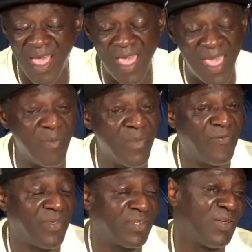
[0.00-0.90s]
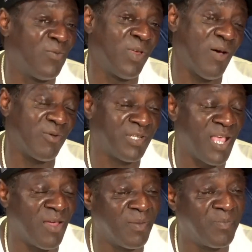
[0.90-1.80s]
I met 50 when I was
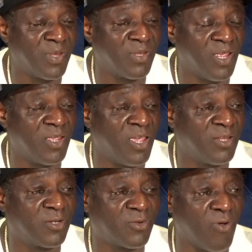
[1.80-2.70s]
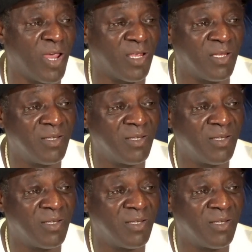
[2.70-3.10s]
down up in Detroit.